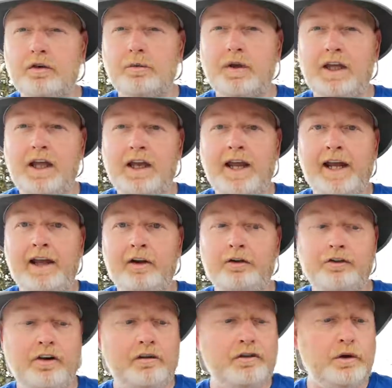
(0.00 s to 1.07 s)
weekend
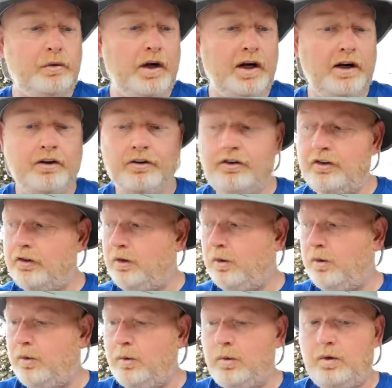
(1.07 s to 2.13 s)
anglers everywhere.
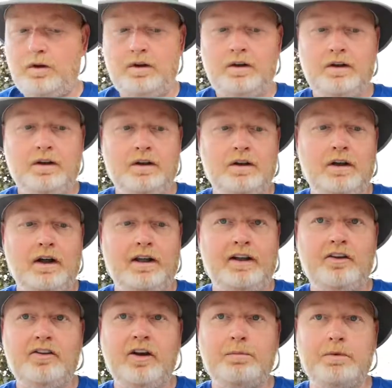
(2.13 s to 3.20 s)
So, on
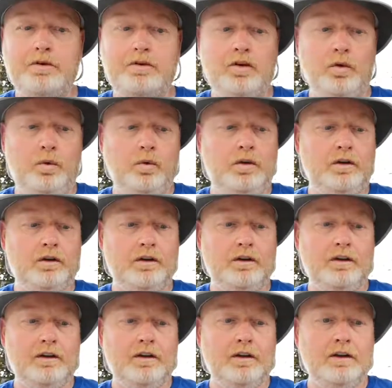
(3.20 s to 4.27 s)
this episode,
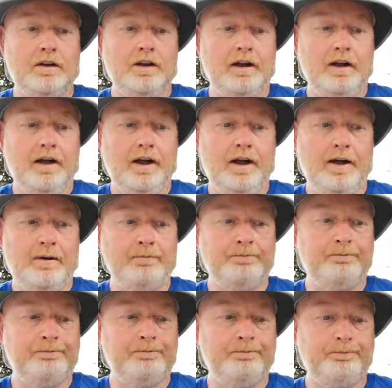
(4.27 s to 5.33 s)

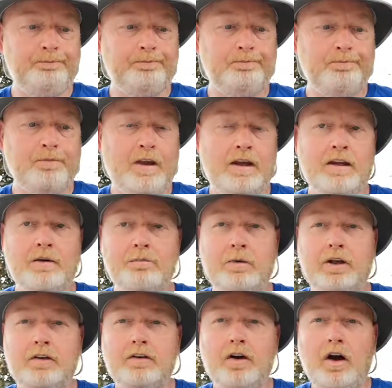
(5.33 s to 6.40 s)
my
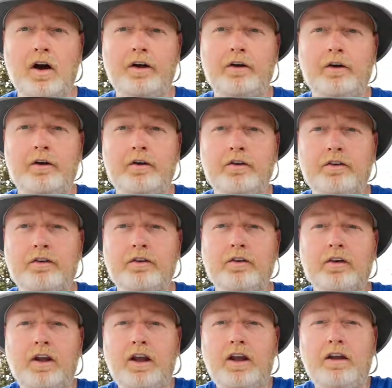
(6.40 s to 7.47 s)
daughters
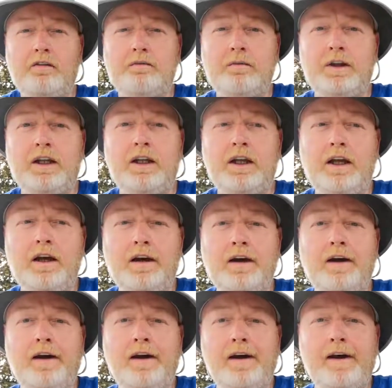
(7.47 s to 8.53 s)
gave me a
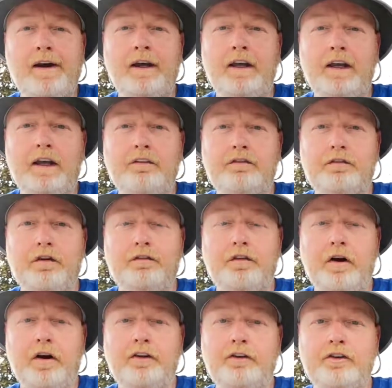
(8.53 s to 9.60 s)
gift for
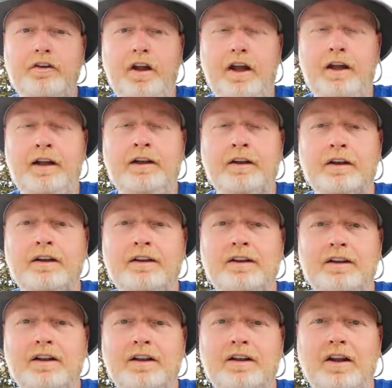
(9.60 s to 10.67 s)
Father's Day.
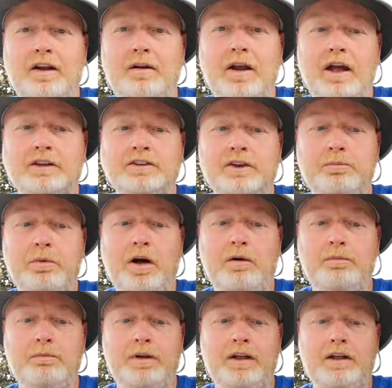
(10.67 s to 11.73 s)
They actually
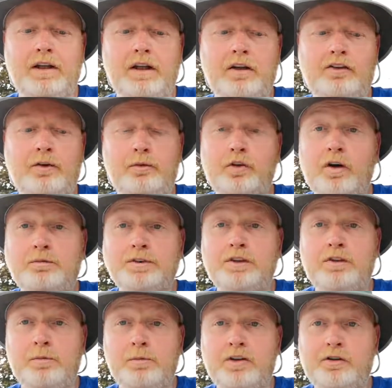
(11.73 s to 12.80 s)
bought me a subscription
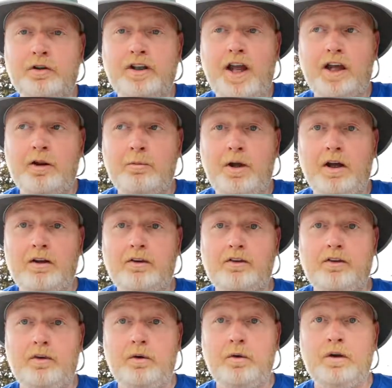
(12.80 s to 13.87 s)
to Mystery Tackle Box.
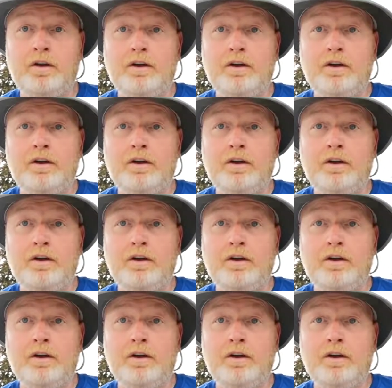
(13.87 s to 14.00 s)
So,